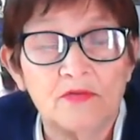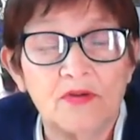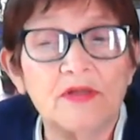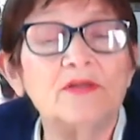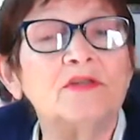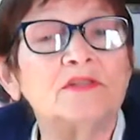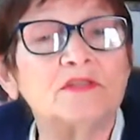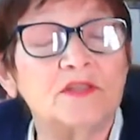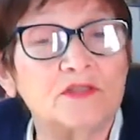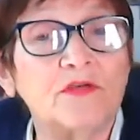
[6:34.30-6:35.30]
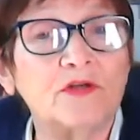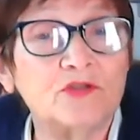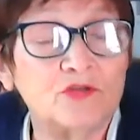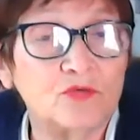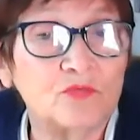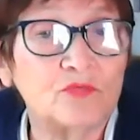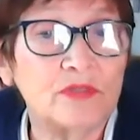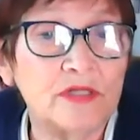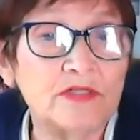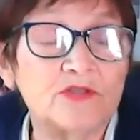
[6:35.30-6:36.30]
in a dysfunctional
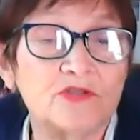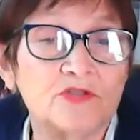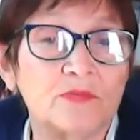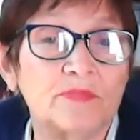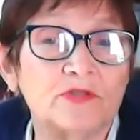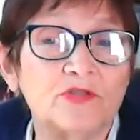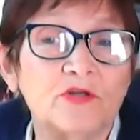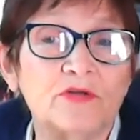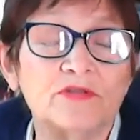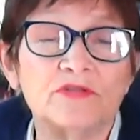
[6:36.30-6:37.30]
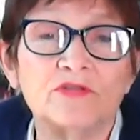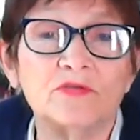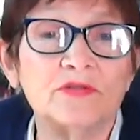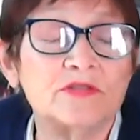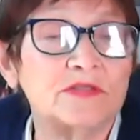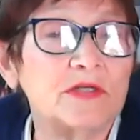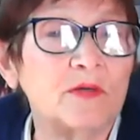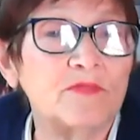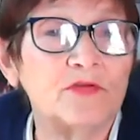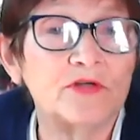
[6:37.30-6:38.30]
relationship, but it still doesn't
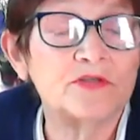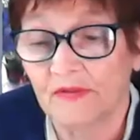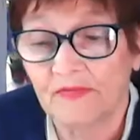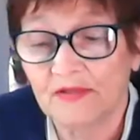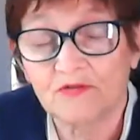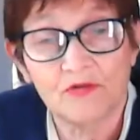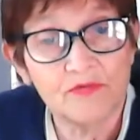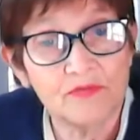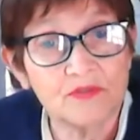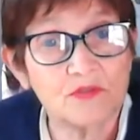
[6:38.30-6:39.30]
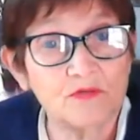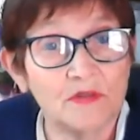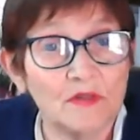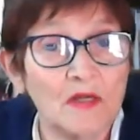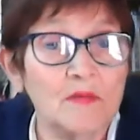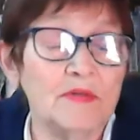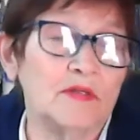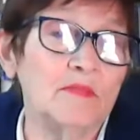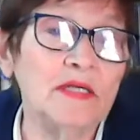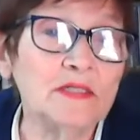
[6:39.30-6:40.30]
help for us. That's all there is to it. But in
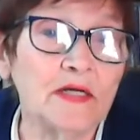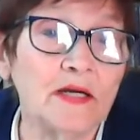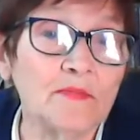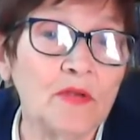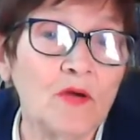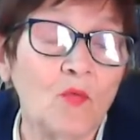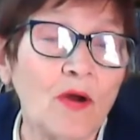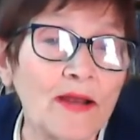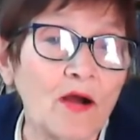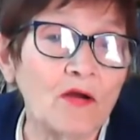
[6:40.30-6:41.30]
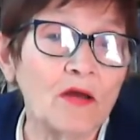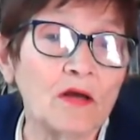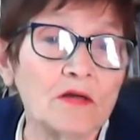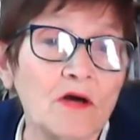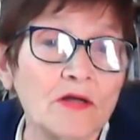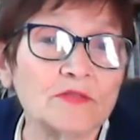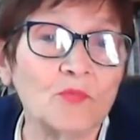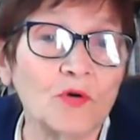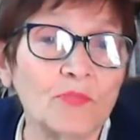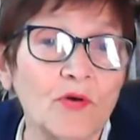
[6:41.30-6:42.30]
the meantime, why cause
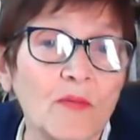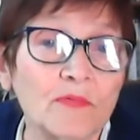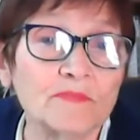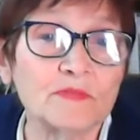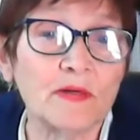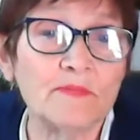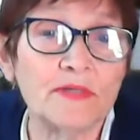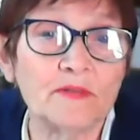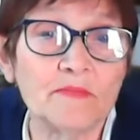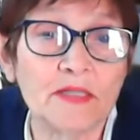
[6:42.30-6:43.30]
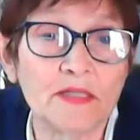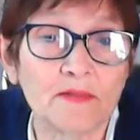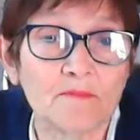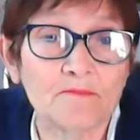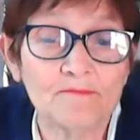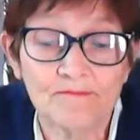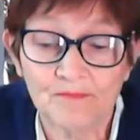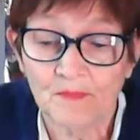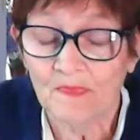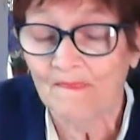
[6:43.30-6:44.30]
more problems by being mean
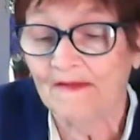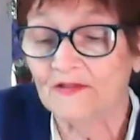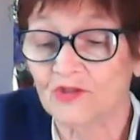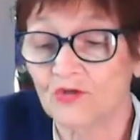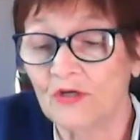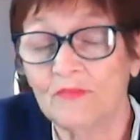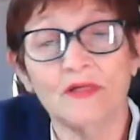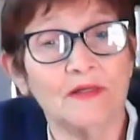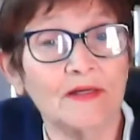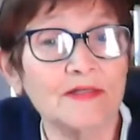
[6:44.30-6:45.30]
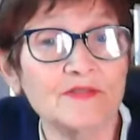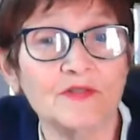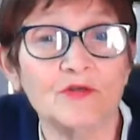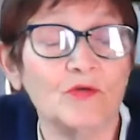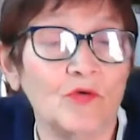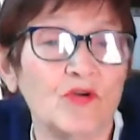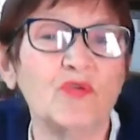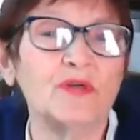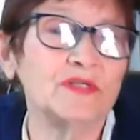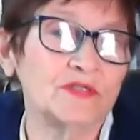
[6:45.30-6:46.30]
and screaming and cussing or
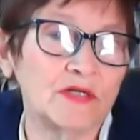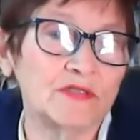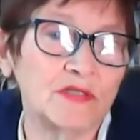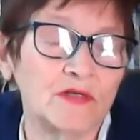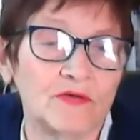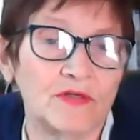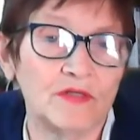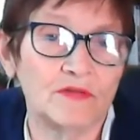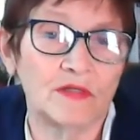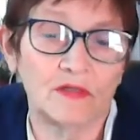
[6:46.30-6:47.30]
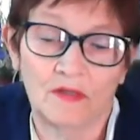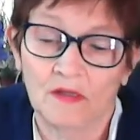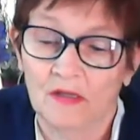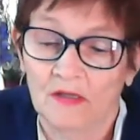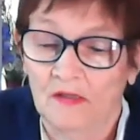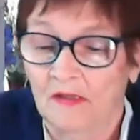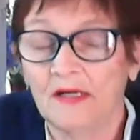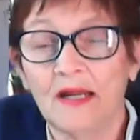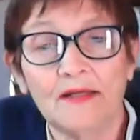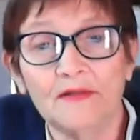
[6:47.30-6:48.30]
criticizing or anything?
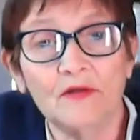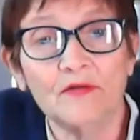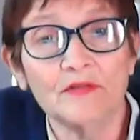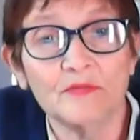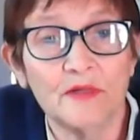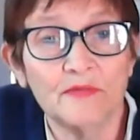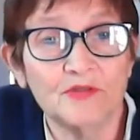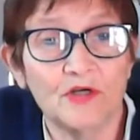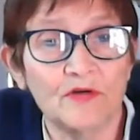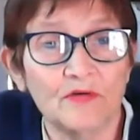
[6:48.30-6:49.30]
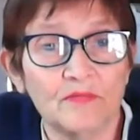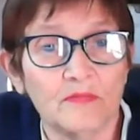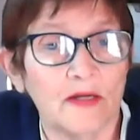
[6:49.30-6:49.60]
And I didn't know this when I was younger.